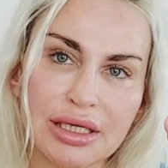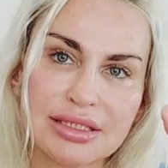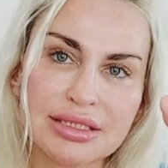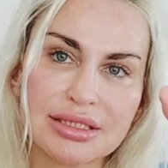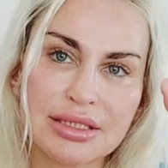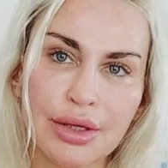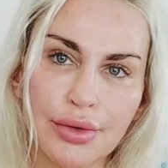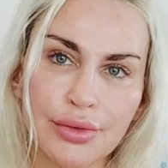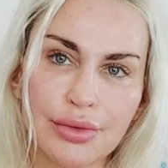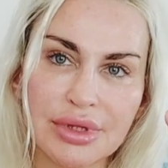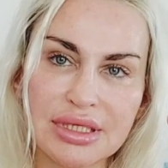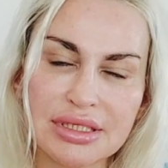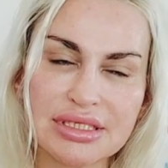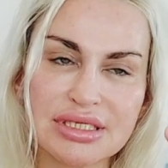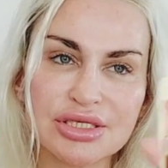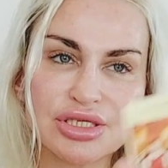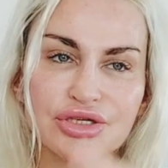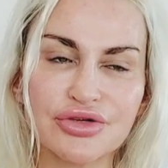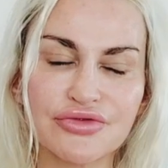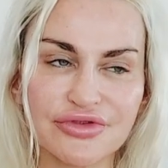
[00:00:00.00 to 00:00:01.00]
So this
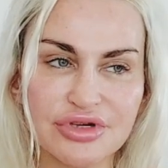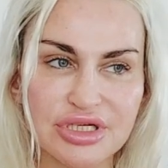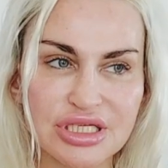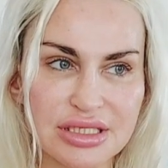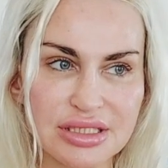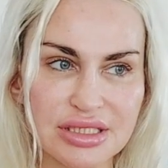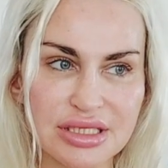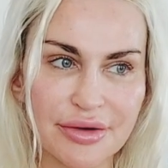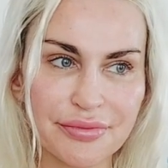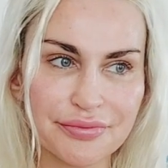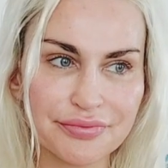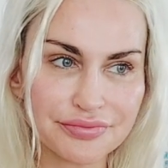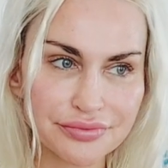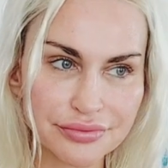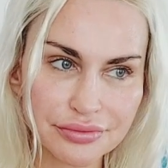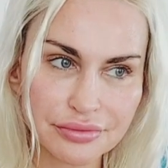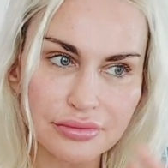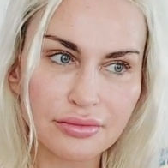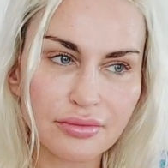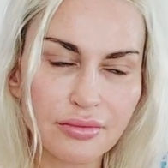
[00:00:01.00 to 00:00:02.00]
is you versus them.
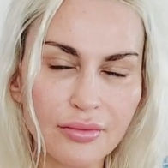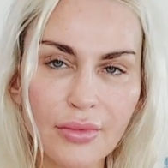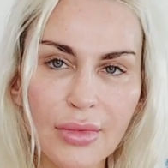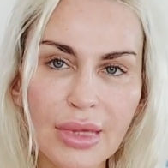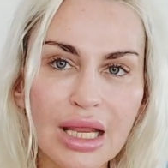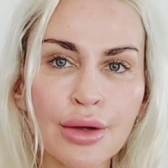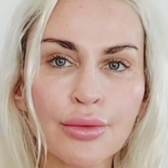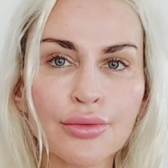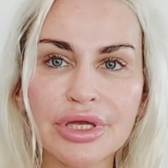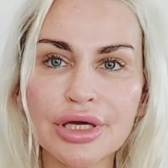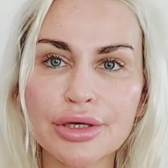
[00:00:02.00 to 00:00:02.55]
We